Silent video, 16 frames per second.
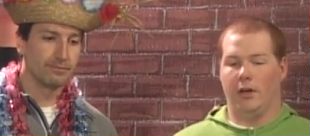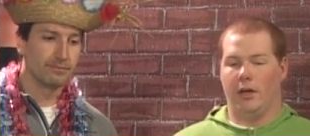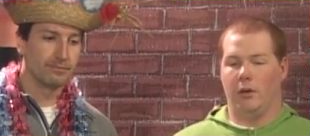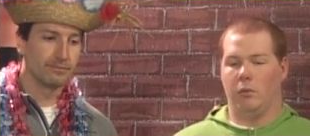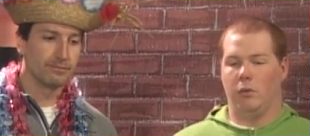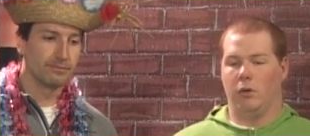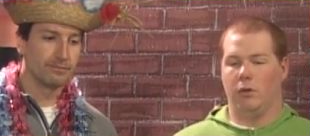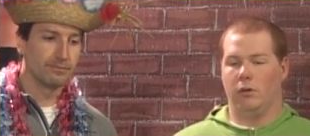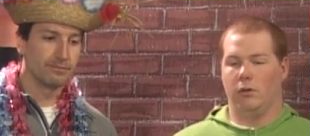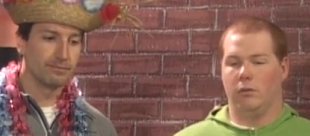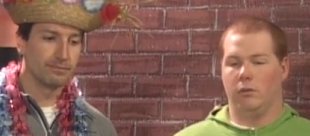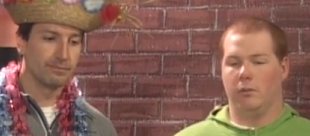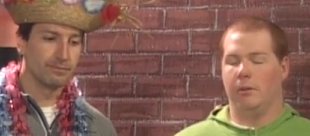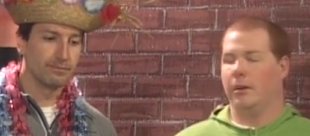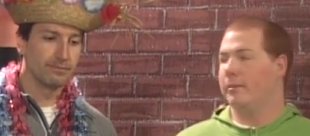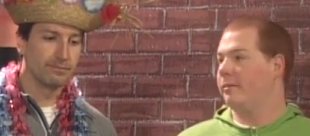Speaker 1: uh, we will
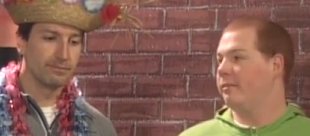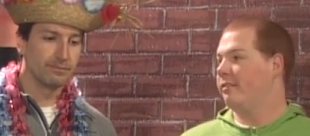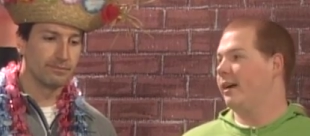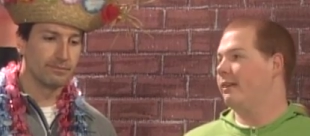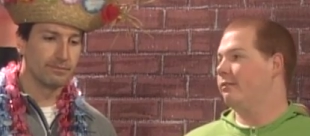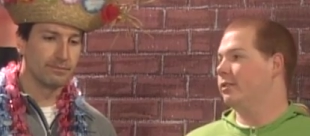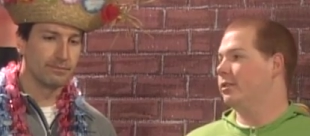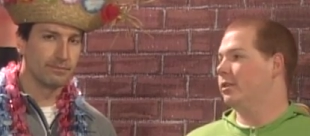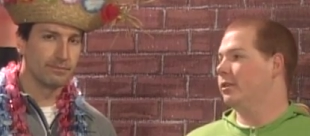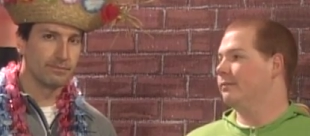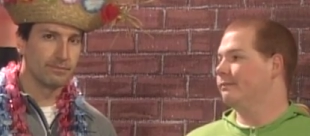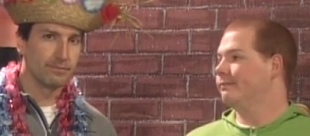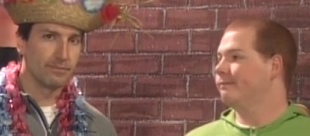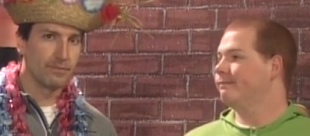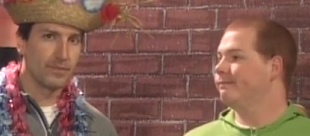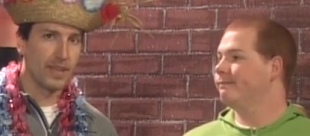will put up a fight for sure.
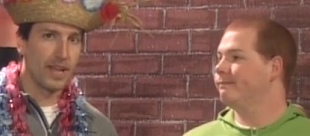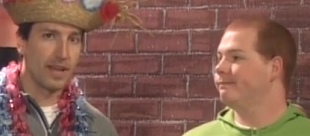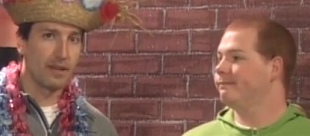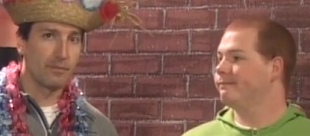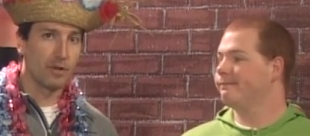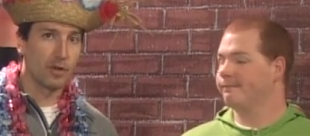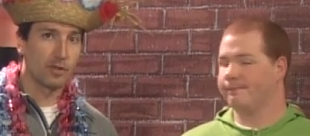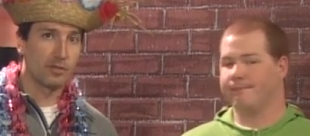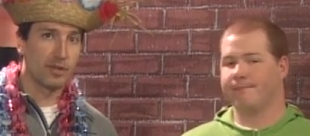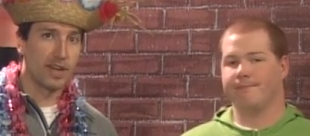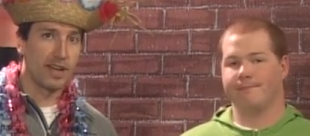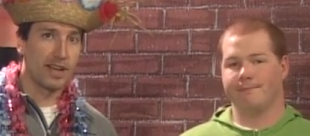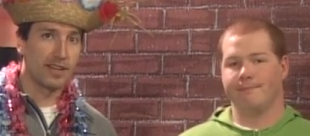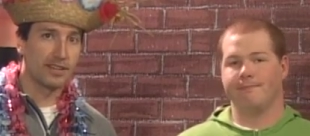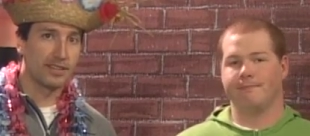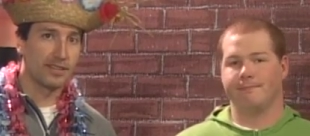
Speaker 2: Yeah, Bozeman
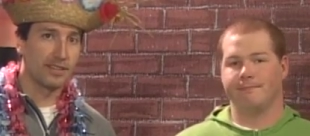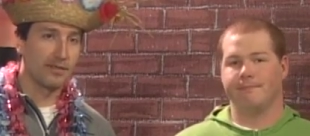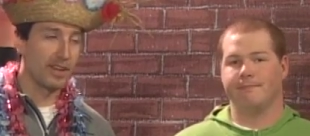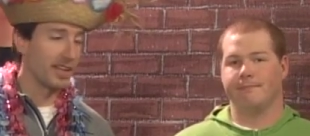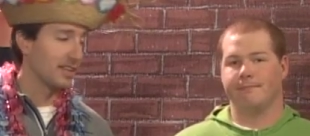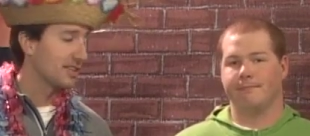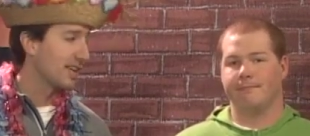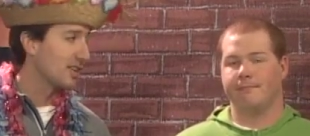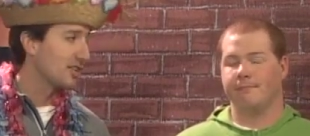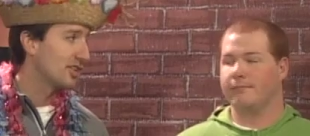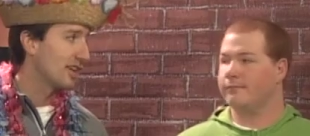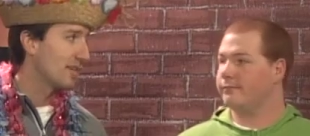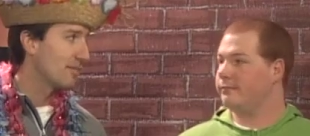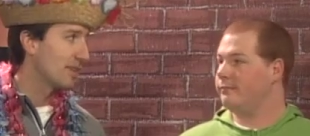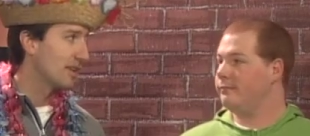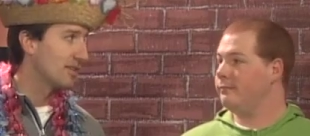High, it's defending state
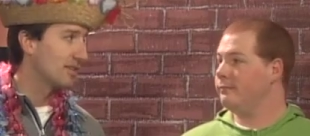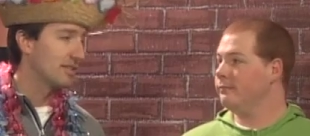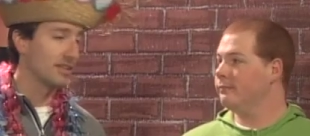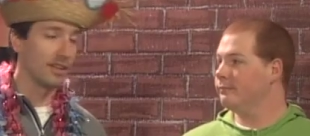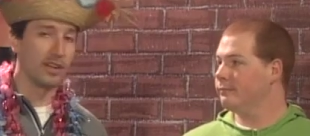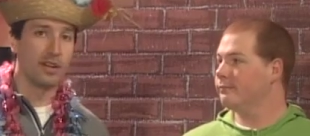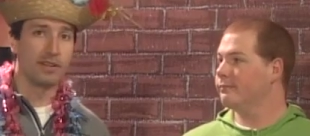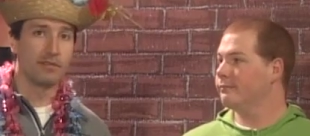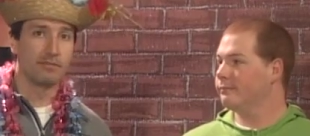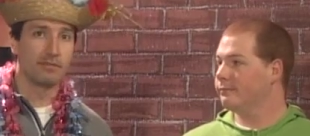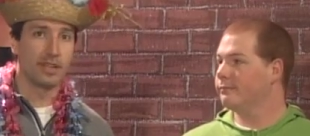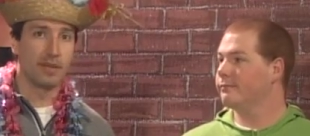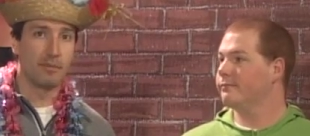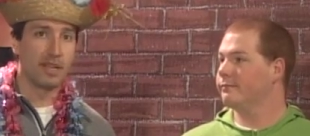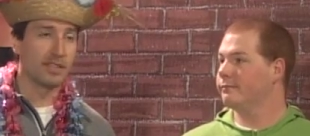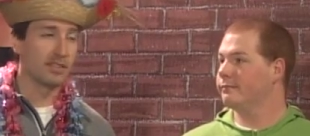champions. You know,
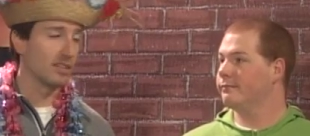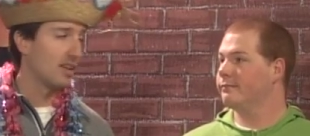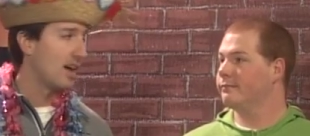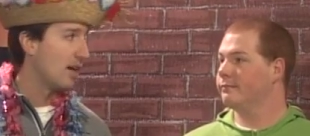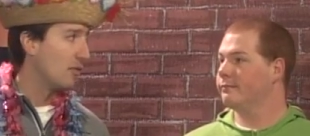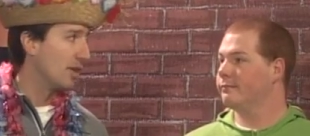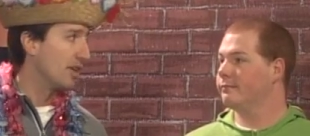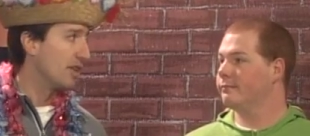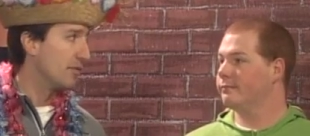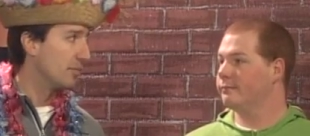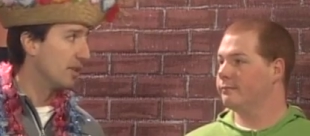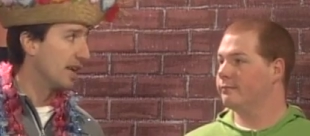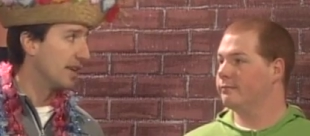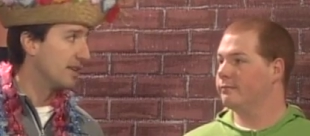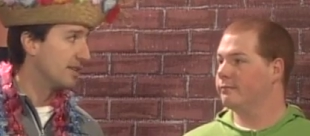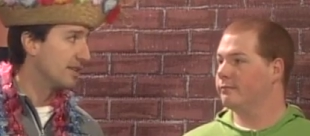that means a lot when you
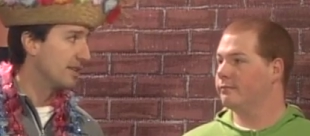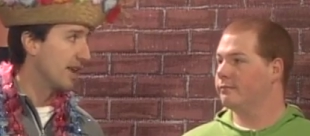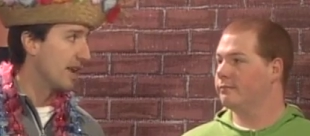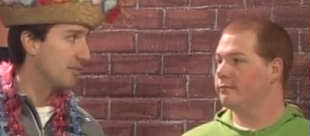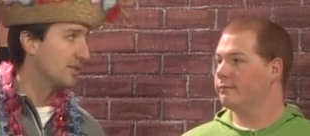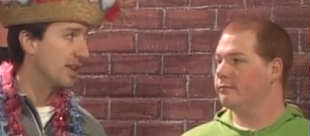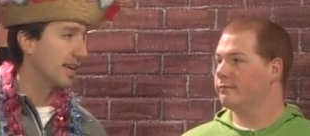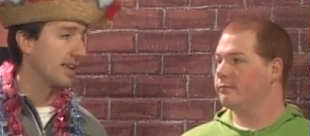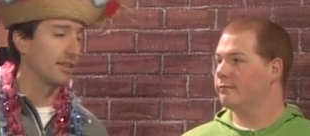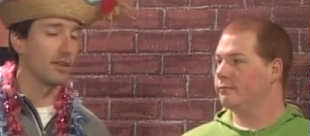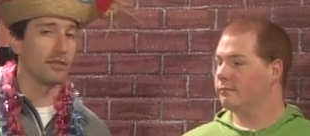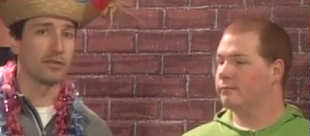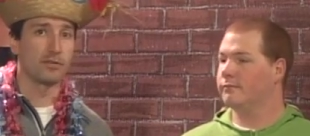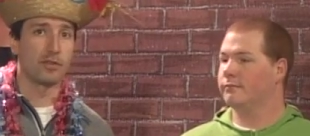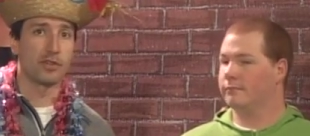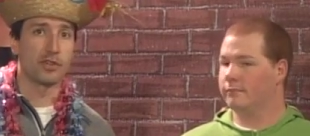play in games like
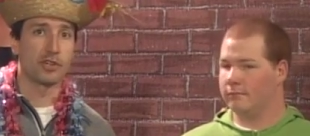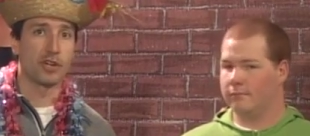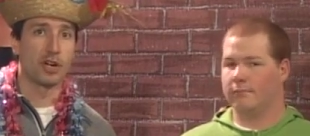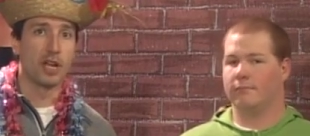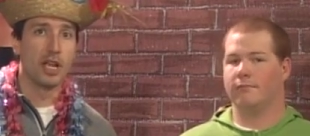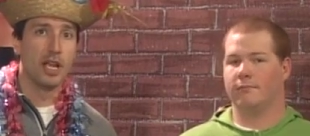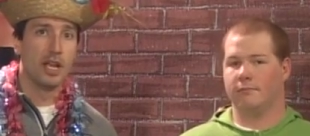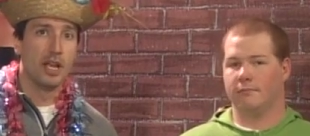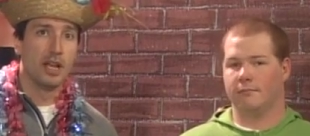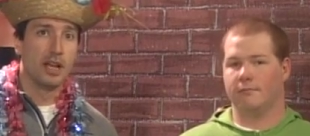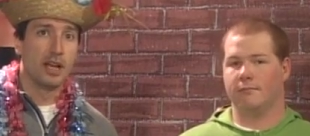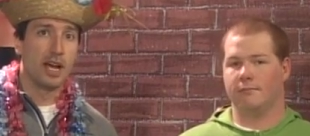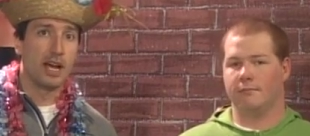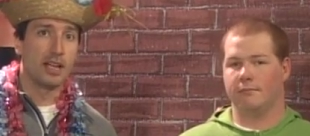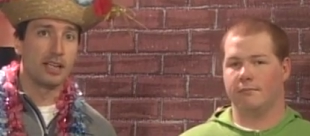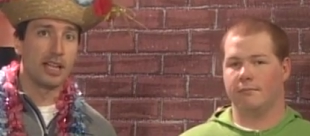those for sure. Uh,